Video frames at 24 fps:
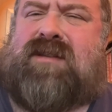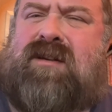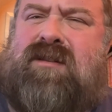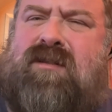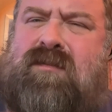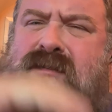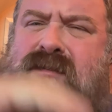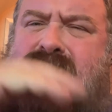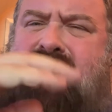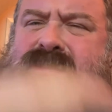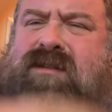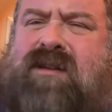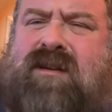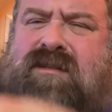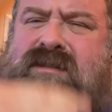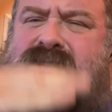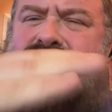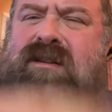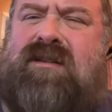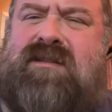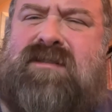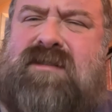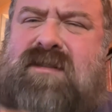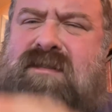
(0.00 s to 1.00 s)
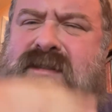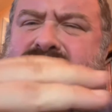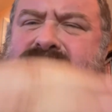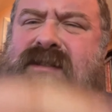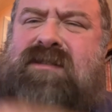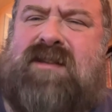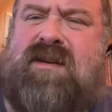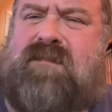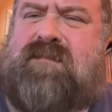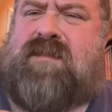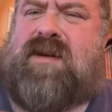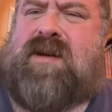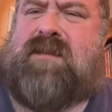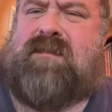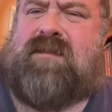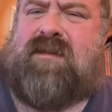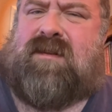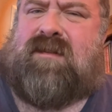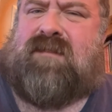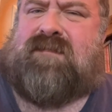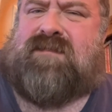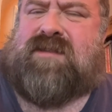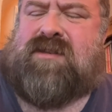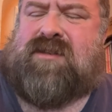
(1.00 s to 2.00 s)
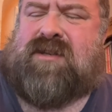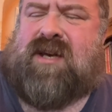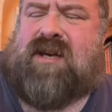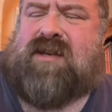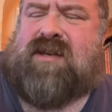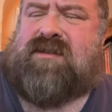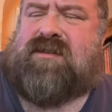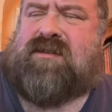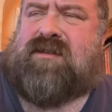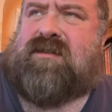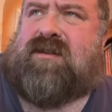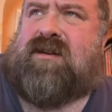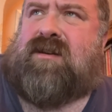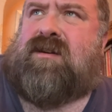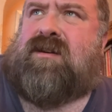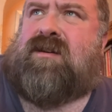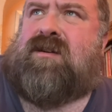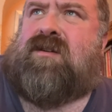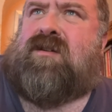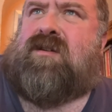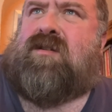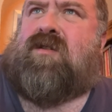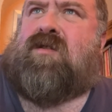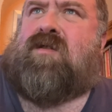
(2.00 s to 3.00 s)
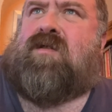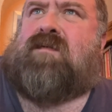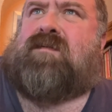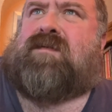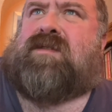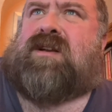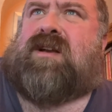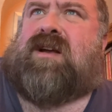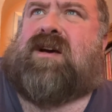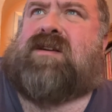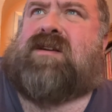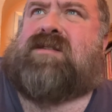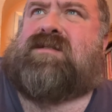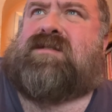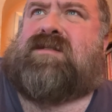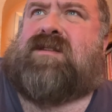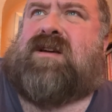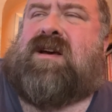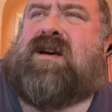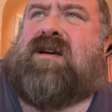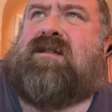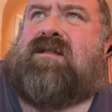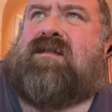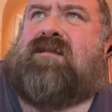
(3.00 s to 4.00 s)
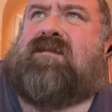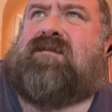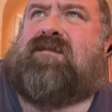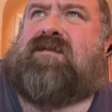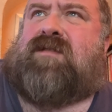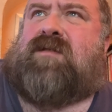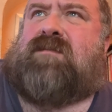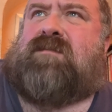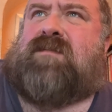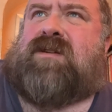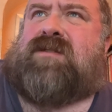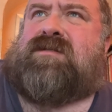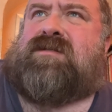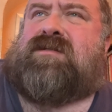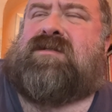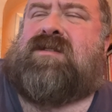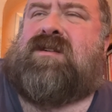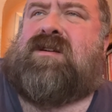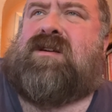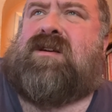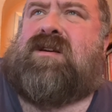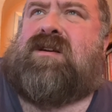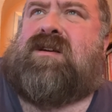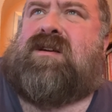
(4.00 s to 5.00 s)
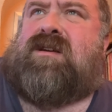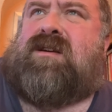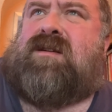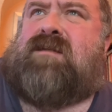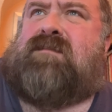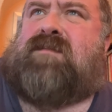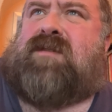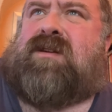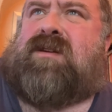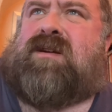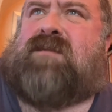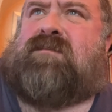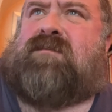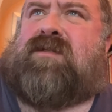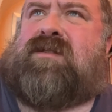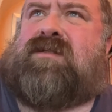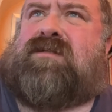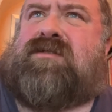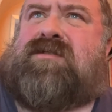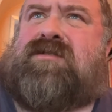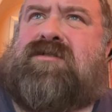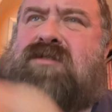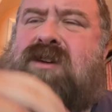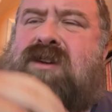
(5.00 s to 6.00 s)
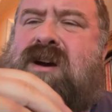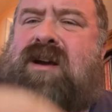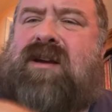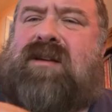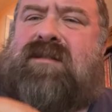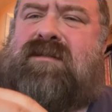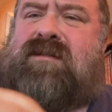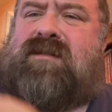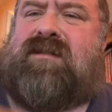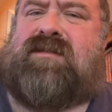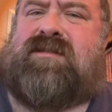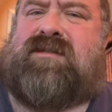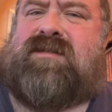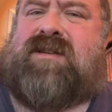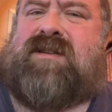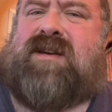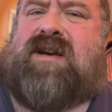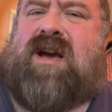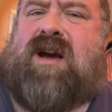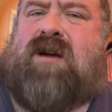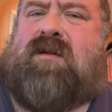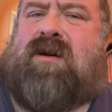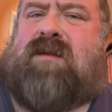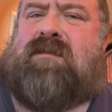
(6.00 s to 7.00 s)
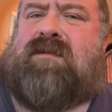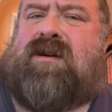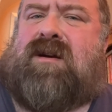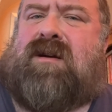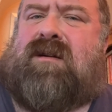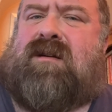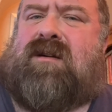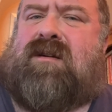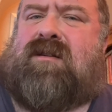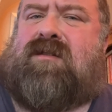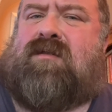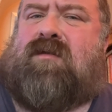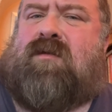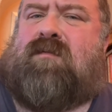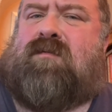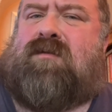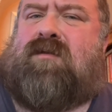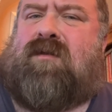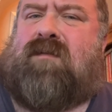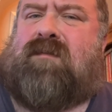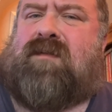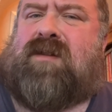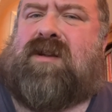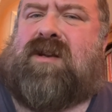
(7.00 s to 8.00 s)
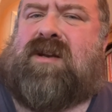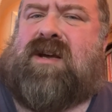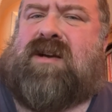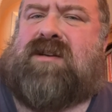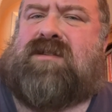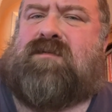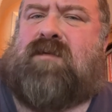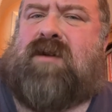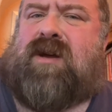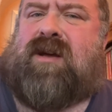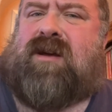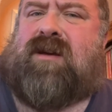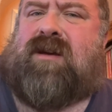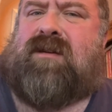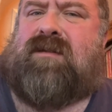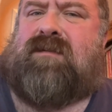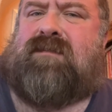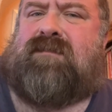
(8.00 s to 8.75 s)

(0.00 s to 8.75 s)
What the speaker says: I know there's lots and lots of things that people have suggested over the last few months, but I'm going to just try and see how I go over the next week.